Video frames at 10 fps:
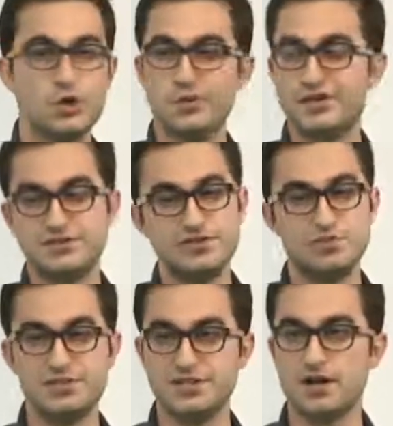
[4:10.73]
We can do
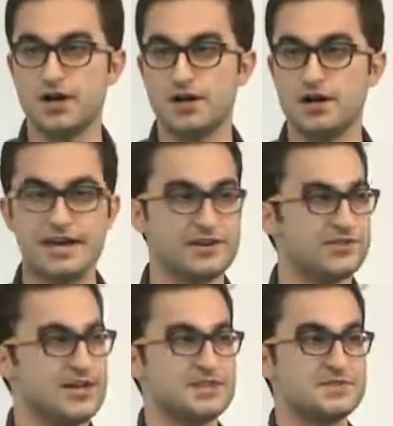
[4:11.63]
PR. I can
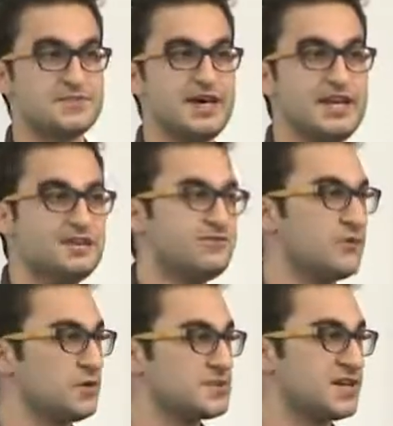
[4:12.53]
write as many
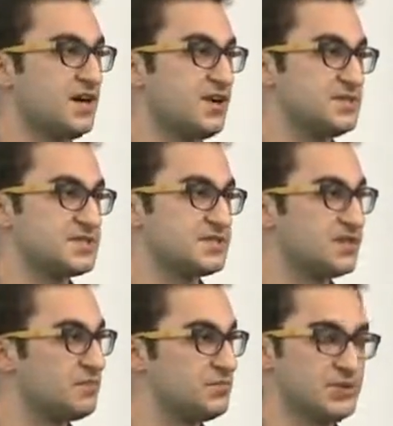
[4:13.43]
Forbes columns
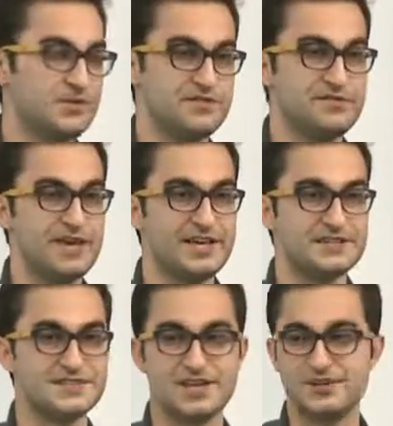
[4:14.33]
until I'm blue in the
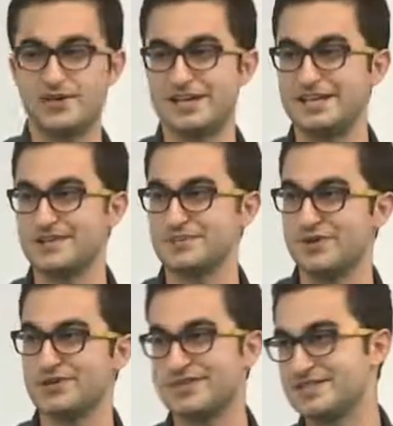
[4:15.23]
face. I can write a guest
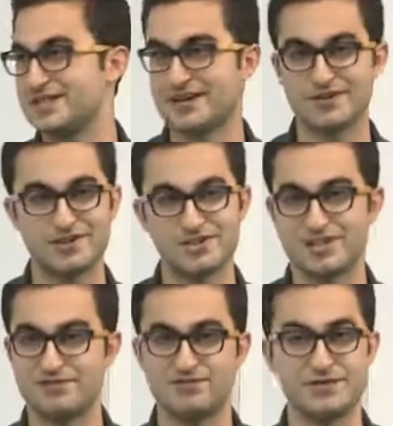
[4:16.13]
post on TechCrunch
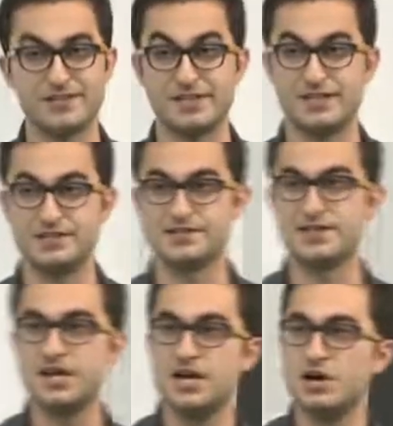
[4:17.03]
and get free leads.
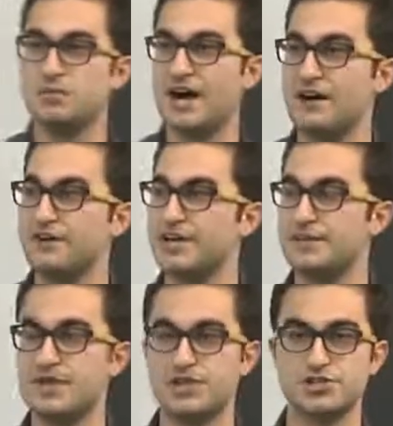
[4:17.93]
But how can
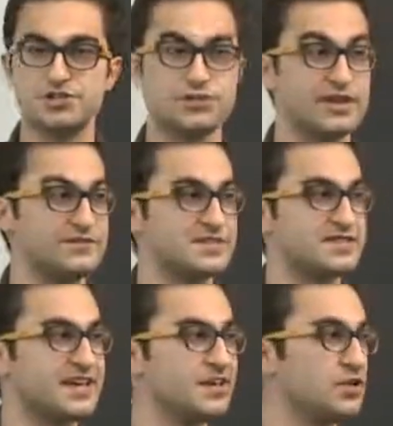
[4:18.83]
I make sure that we have a
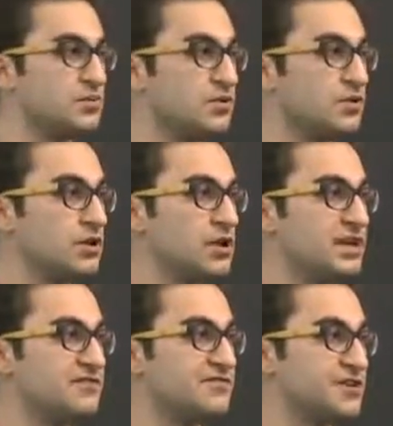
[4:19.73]
scalable,
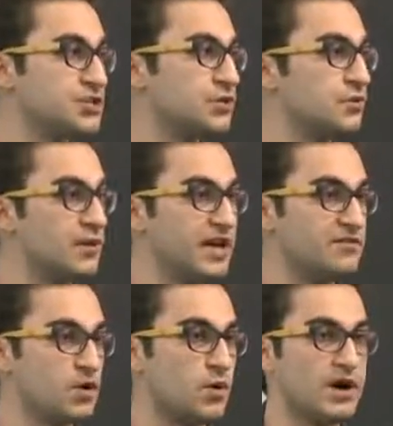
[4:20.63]
efficient way
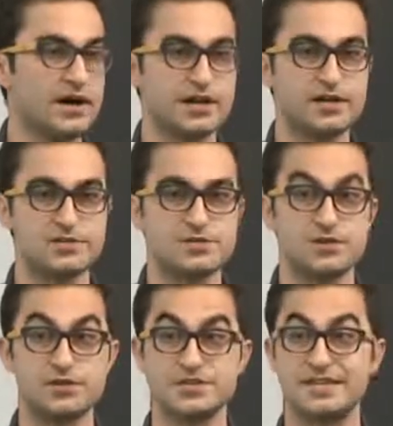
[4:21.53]
of acquiring
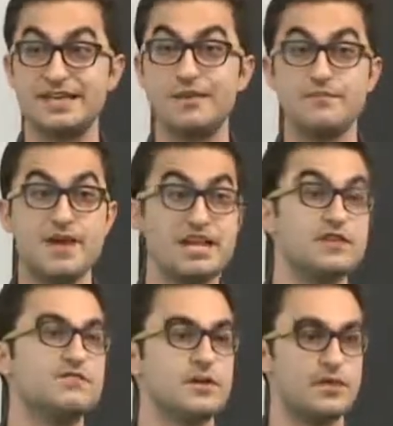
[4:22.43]
customers and get
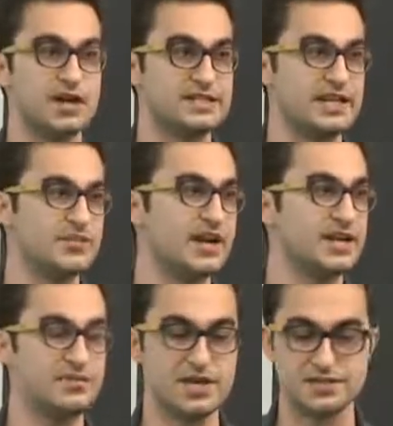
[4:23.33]
many of them on a
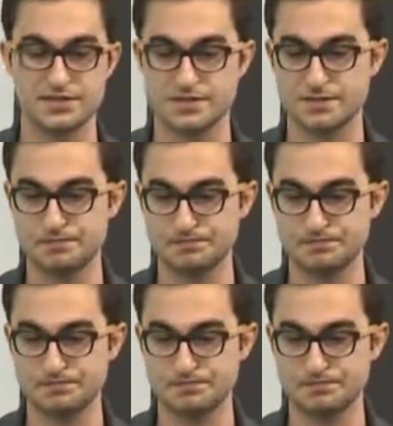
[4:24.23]
day-by-day -day basis?